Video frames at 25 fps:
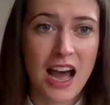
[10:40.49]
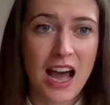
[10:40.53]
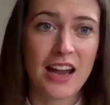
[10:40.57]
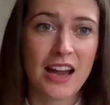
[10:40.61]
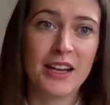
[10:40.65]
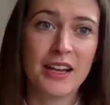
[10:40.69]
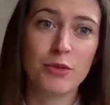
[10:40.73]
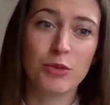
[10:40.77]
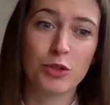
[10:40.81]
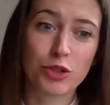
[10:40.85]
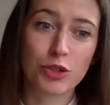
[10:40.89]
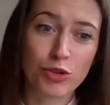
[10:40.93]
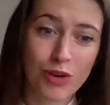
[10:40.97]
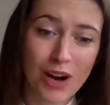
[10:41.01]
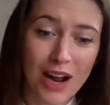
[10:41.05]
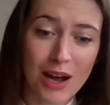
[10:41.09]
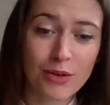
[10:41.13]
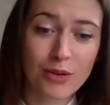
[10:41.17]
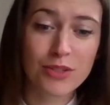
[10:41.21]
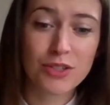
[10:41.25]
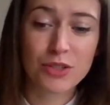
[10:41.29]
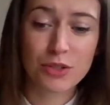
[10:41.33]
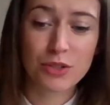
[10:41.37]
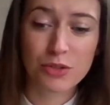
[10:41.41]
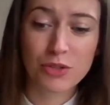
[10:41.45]
and it will
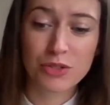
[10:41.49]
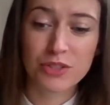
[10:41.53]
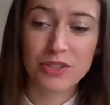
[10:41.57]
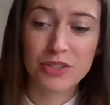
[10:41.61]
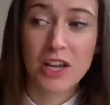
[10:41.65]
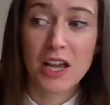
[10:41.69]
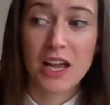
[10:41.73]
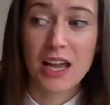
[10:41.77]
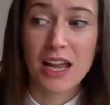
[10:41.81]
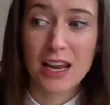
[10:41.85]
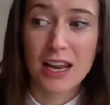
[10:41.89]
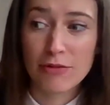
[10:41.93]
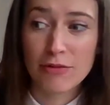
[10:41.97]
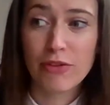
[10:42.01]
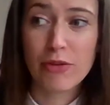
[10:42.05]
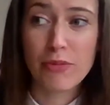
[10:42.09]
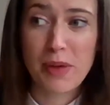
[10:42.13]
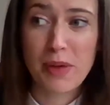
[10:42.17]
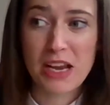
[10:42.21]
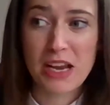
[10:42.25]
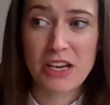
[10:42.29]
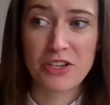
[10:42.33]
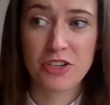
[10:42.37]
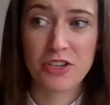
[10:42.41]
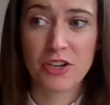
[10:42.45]
crowdsource
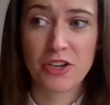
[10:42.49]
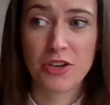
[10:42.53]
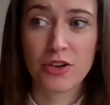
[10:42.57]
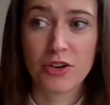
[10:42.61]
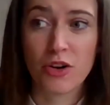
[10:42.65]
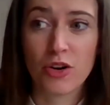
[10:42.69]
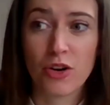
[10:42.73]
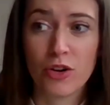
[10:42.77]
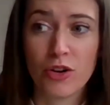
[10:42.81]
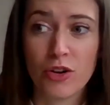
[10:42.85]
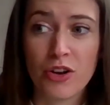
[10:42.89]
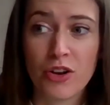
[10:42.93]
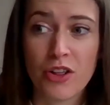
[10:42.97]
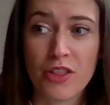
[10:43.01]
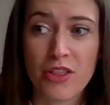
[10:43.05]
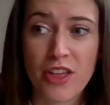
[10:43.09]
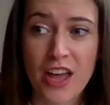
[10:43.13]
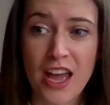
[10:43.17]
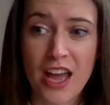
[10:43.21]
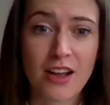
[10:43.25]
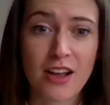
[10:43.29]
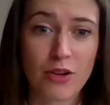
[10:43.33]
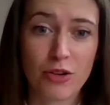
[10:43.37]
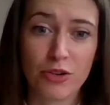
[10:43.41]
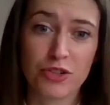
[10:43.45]
information on
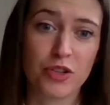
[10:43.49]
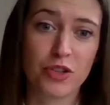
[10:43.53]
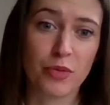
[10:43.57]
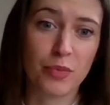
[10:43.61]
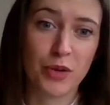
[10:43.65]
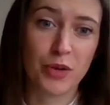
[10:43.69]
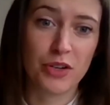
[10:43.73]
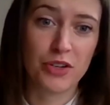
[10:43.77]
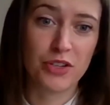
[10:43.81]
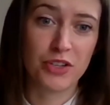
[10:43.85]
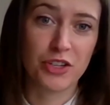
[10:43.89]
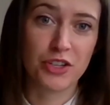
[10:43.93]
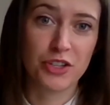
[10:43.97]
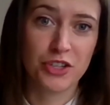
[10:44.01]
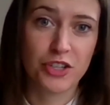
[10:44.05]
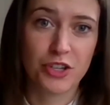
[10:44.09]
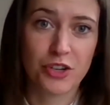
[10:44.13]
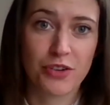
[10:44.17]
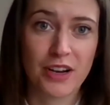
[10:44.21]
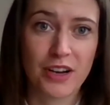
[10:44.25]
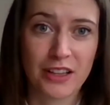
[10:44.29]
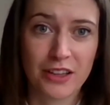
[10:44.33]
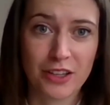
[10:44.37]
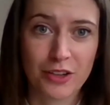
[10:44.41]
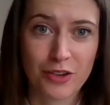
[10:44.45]
their contribution
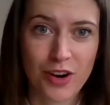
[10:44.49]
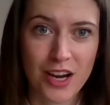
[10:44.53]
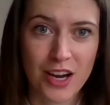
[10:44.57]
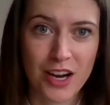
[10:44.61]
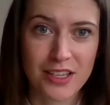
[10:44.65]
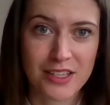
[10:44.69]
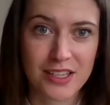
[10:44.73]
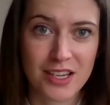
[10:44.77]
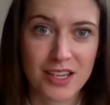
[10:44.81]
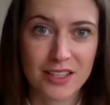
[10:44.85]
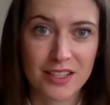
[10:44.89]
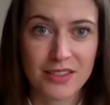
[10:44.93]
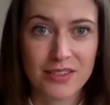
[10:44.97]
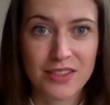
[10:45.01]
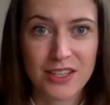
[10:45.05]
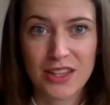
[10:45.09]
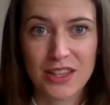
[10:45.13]
during the crisis.